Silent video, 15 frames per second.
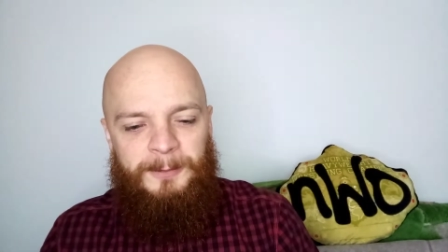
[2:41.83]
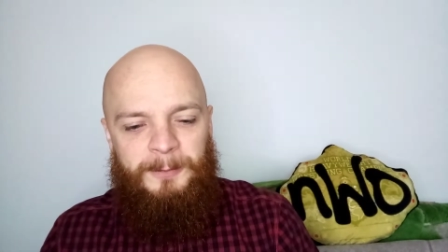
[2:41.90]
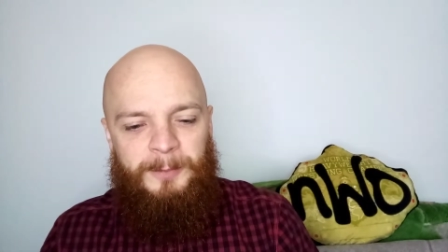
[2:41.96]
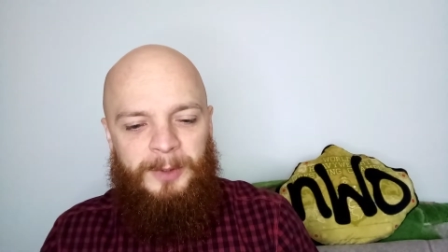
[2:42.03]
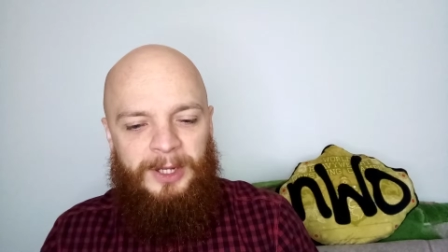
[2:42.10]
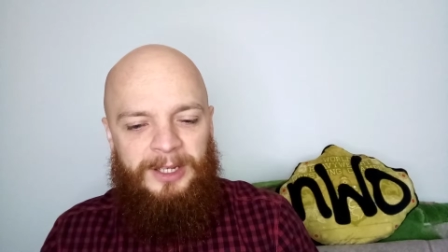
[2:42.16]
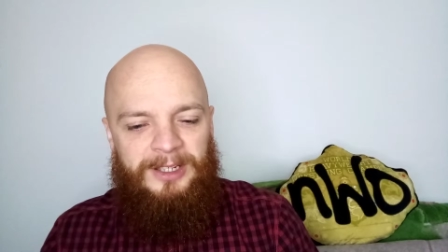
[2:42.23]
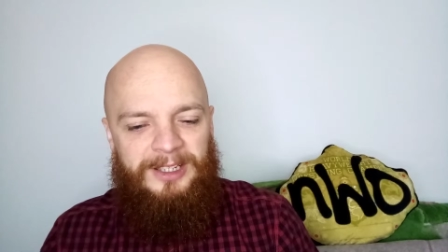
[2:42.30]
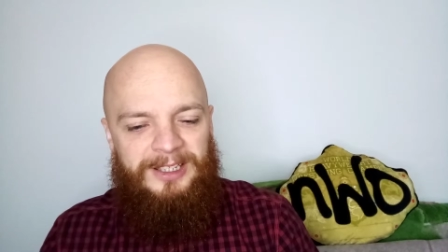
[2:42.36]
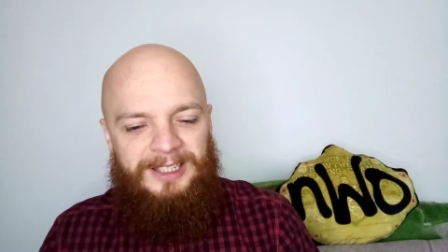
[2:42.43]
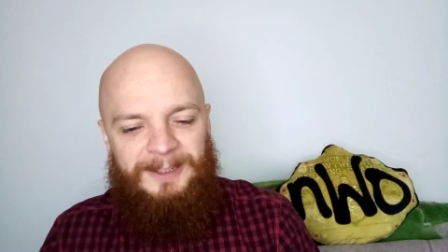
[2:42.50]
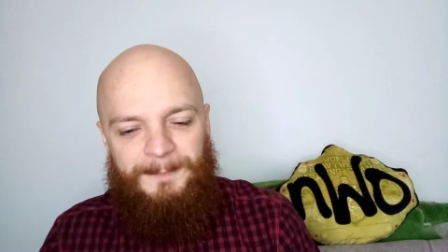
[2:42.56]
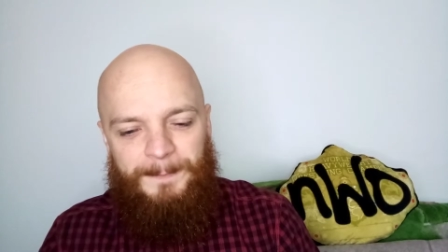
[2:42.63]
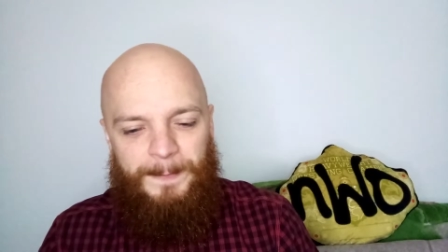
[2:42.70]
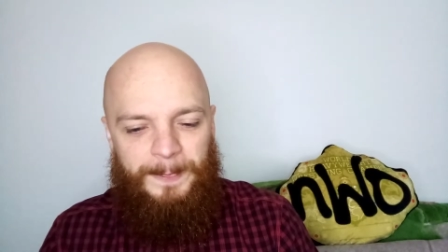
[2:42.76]
but
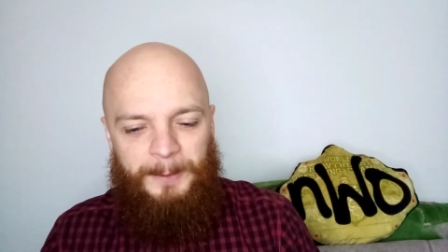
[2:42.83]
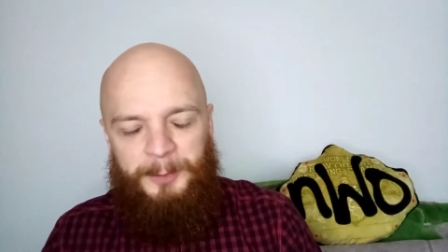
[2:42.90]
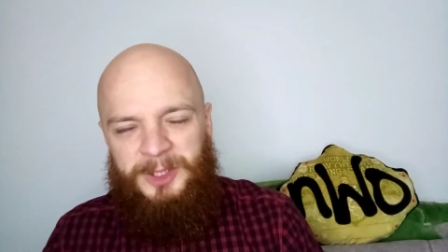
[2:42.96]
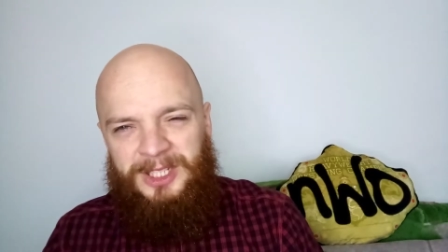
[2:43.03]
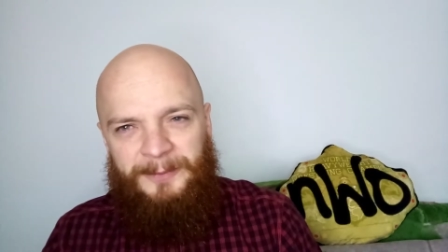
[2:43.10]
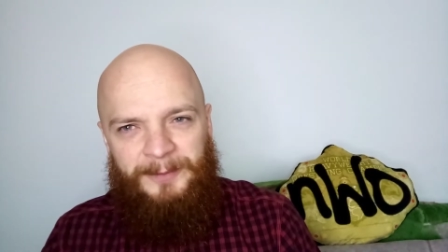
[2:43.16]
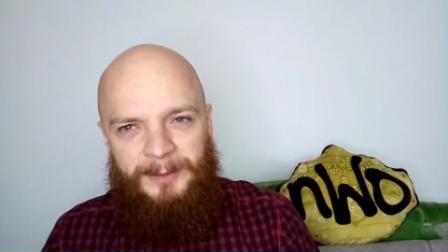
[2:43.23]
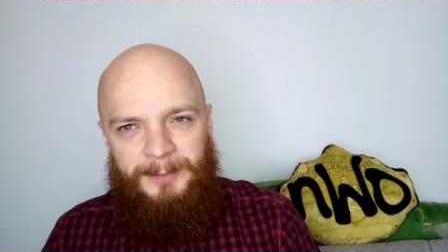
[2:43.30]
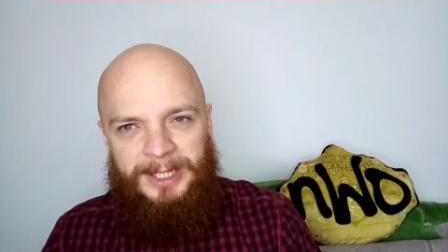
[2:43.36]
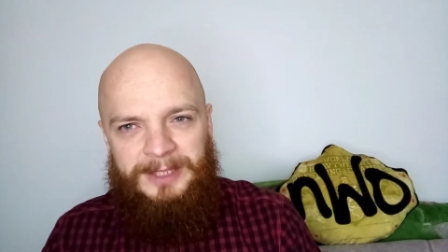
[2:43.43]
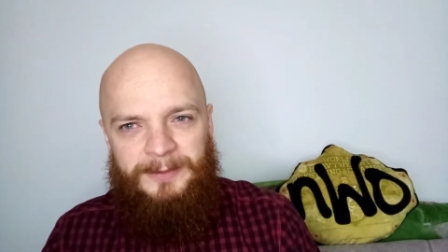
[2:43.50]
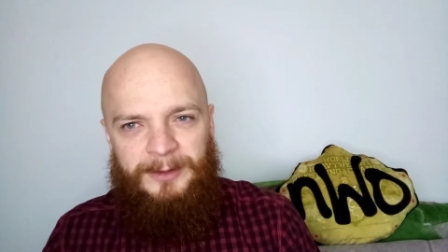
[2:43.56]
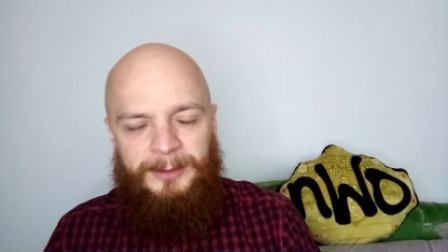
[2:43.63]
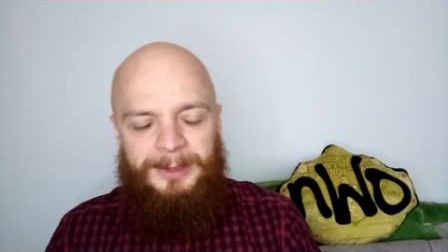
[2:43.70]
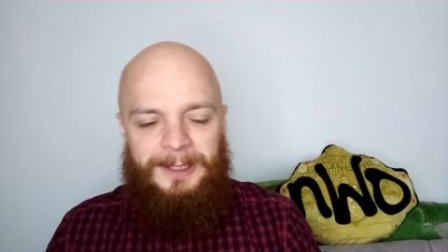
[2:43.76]
there was something missing
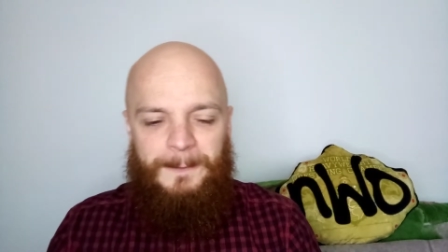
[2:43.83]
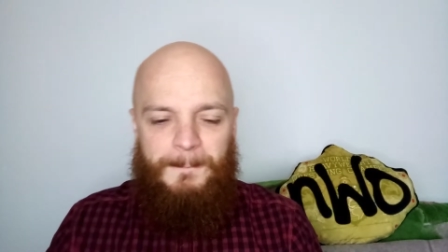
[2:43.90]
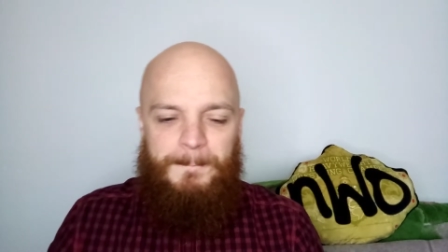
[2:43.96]
from it.